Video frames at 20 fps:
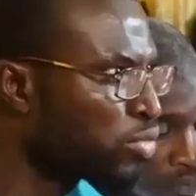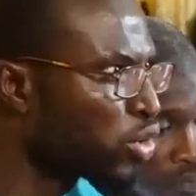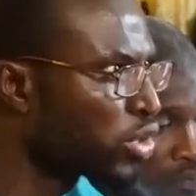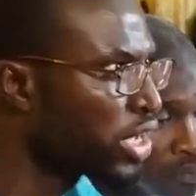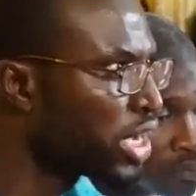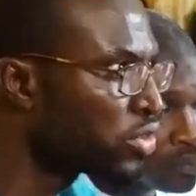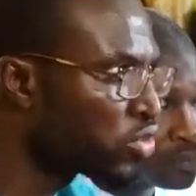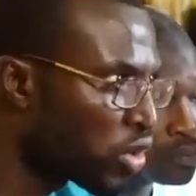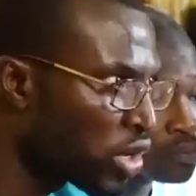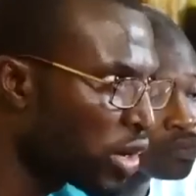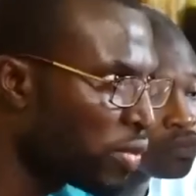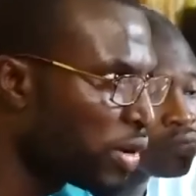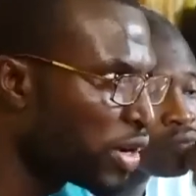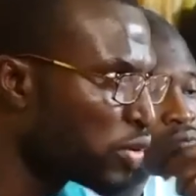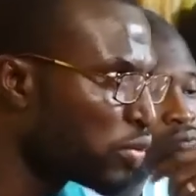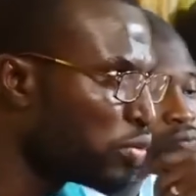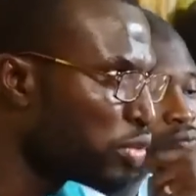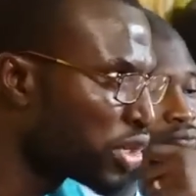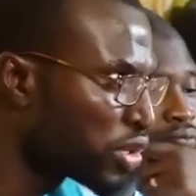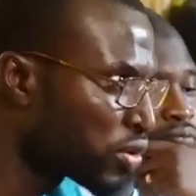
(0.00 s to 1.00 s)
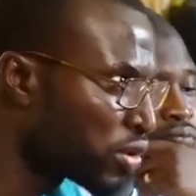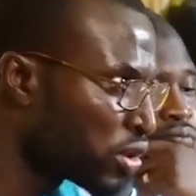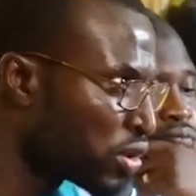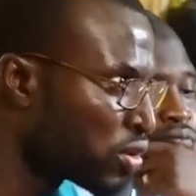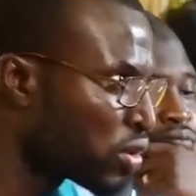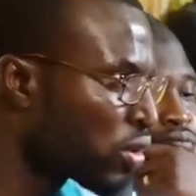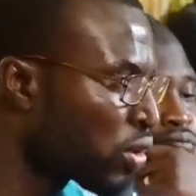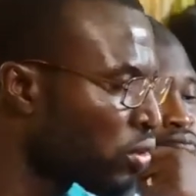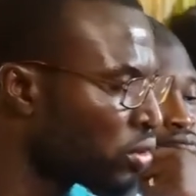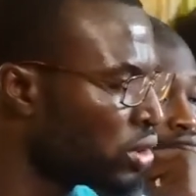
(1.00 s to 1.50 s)
Boja, he told them to
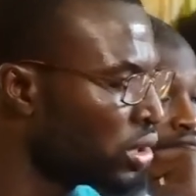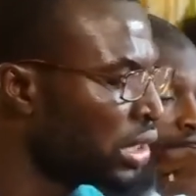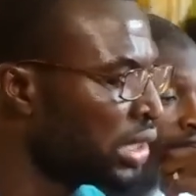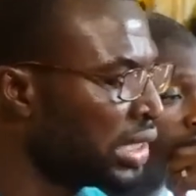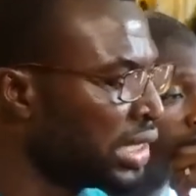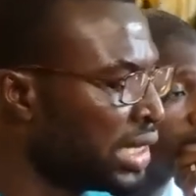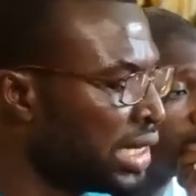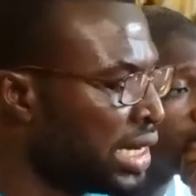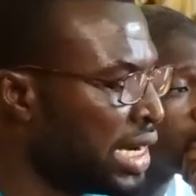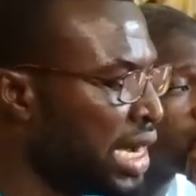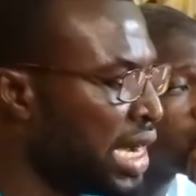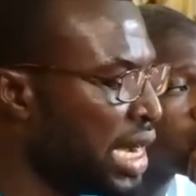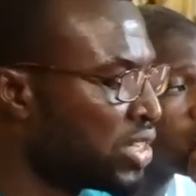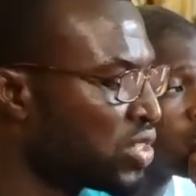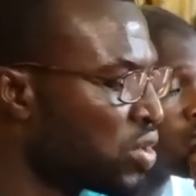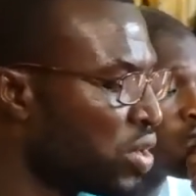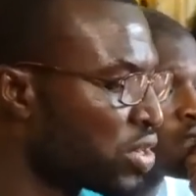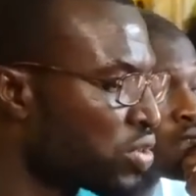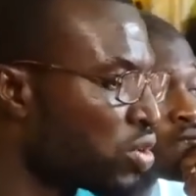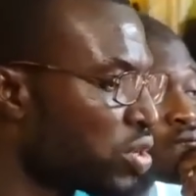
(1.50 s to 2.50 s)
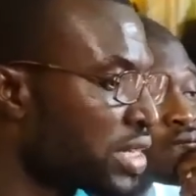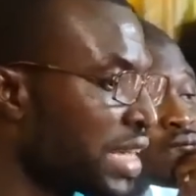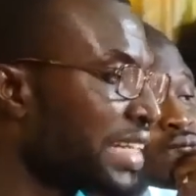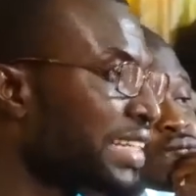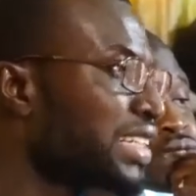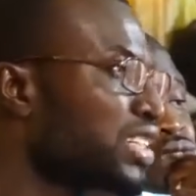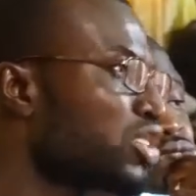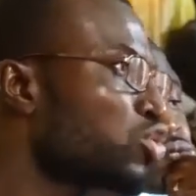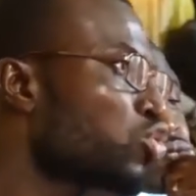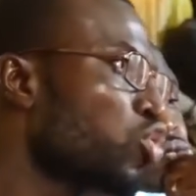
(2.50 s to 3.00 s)
meet. So he told
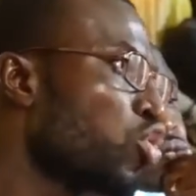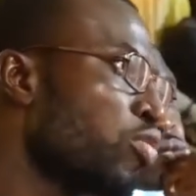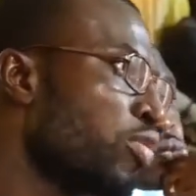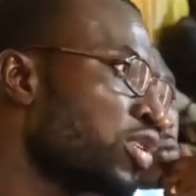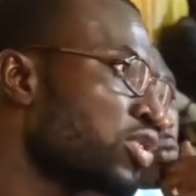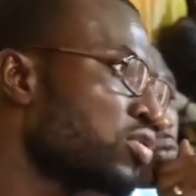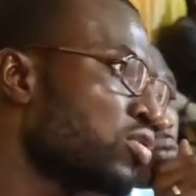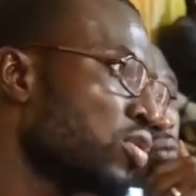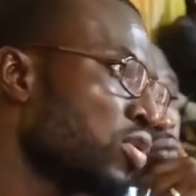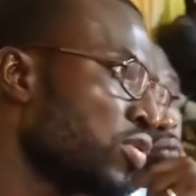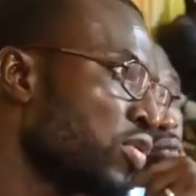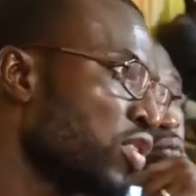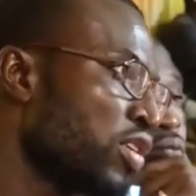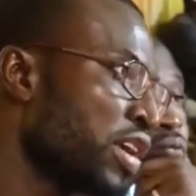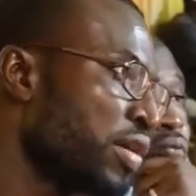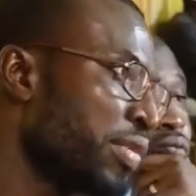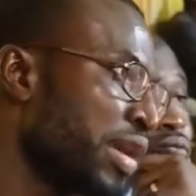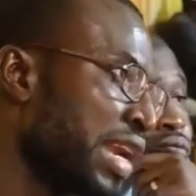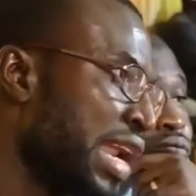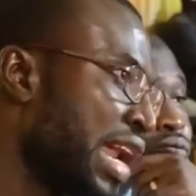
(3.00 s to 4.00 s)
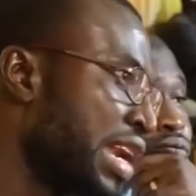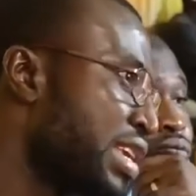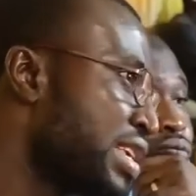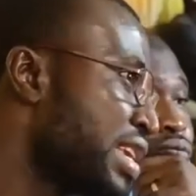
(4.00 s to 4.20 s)
Tata ning komashilo lo fangle, man nani